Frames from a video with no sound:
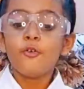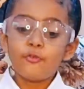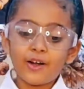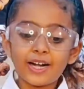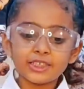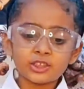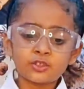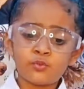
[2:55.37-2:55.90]

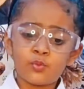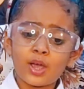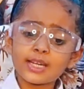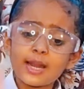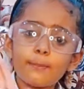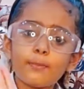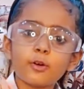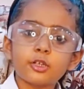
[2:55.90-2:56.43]
Friends, when
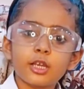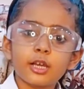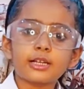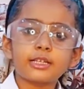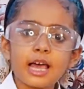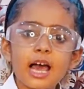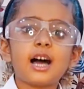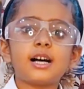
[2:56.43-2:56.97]
I put the
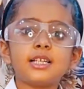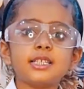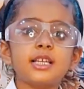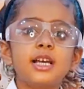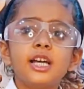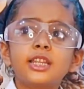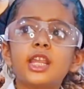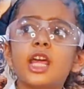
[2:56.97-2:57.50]
glass,
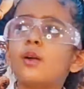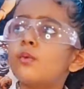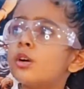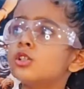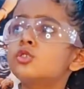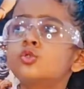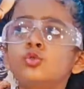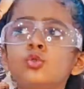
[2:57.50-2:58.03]
there
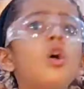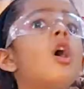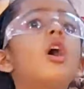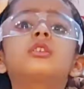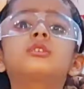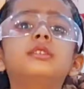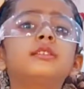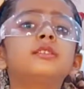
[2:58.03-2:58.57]
was no
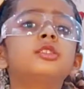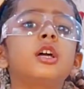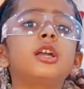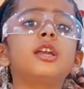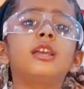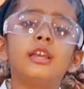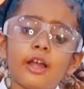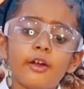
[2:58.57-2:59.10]

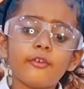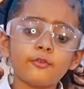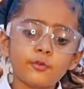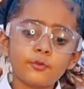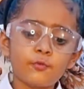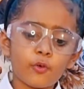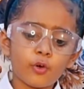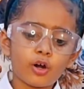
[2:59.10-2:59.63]
oxygen left
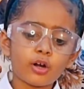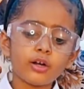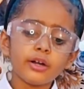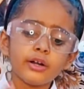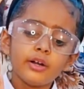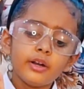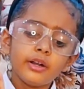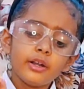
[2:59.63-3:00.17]
for
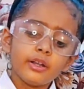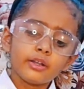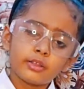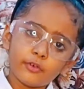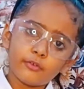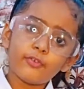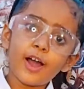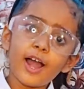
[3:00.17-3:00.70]

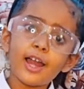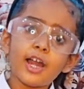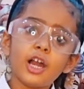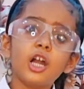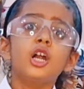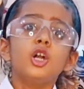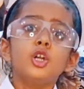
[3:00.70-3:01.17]
the fire,